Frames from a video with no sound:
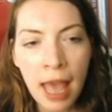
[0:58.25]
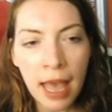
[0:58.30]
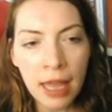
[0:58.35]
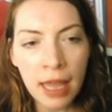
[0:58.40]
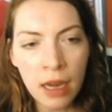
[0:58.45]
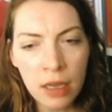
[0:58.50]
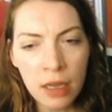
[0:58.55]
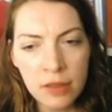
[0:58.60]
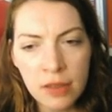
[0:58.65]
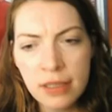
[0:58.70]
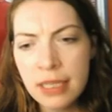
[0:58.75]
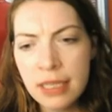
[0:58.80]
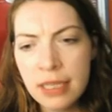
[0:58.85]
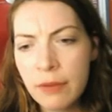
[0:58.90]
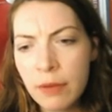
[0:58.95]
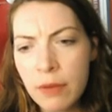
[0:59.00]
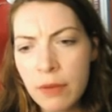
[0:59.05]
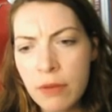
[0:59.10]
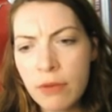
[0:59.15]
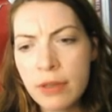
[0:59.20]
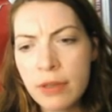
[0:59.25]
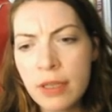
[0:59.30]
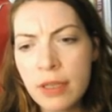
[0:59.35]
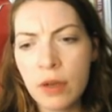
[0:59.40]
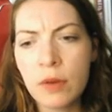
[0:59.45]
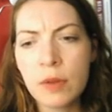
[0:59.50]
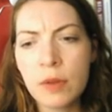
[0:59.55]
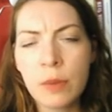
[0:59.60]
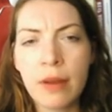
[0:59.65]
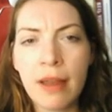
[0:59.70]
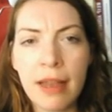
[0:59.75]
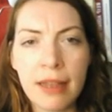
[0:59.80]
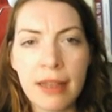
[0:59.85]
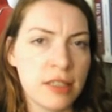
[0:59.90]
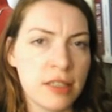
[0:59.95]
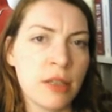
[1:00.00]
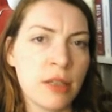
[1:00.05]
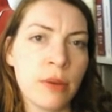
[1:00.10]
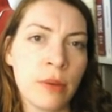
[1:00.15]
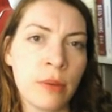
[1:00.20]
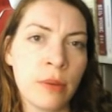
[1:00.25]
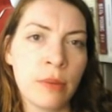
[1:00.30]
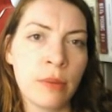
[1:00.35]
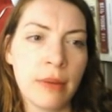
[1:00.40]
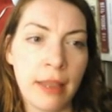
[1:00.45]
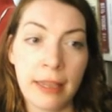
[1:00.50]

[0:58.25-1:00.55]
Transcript: And ask yourself if the results were as you